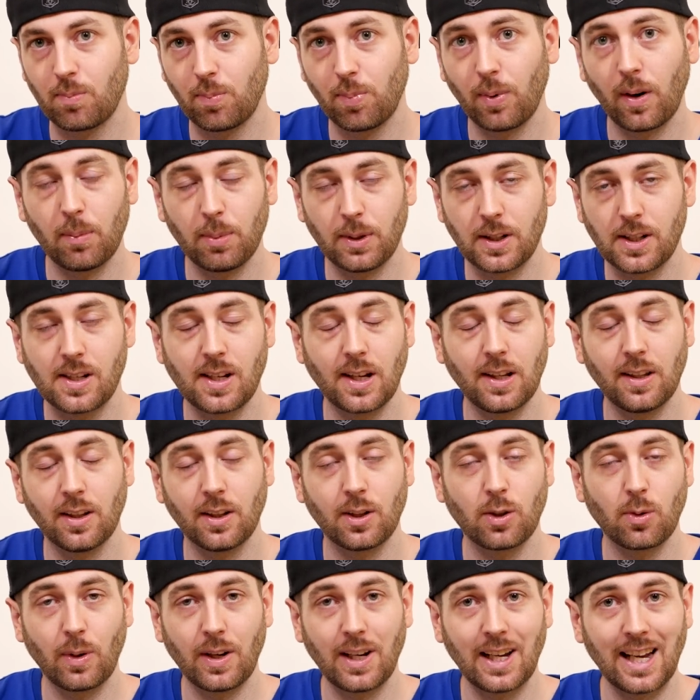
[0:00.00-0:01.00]
probably say the
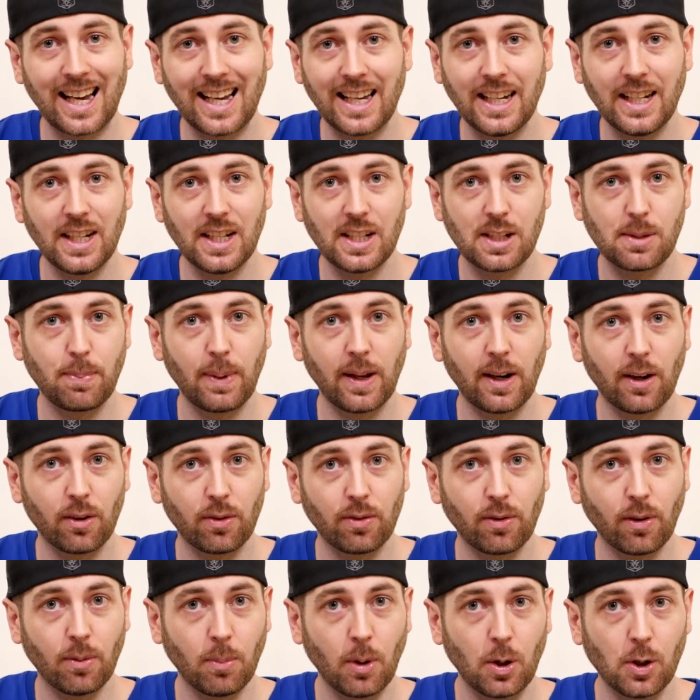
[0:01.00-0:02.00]
2080 is better
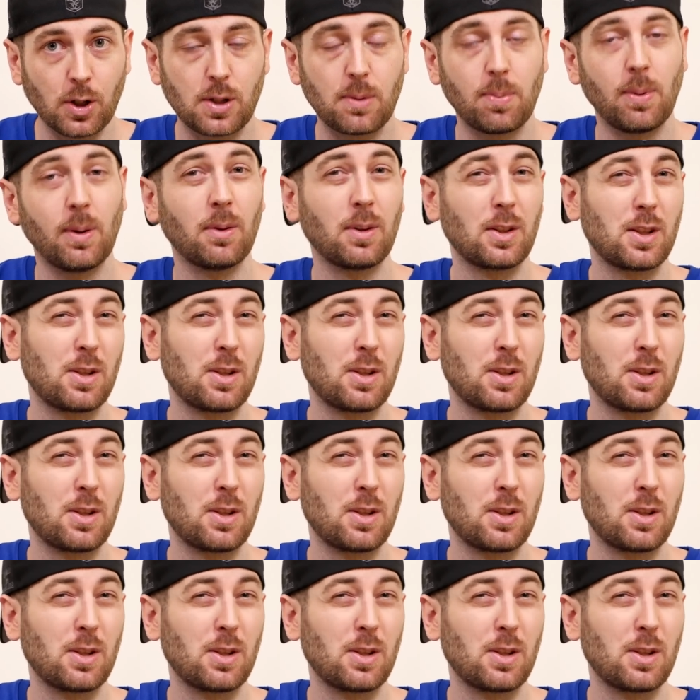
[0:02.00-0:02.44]
for most people,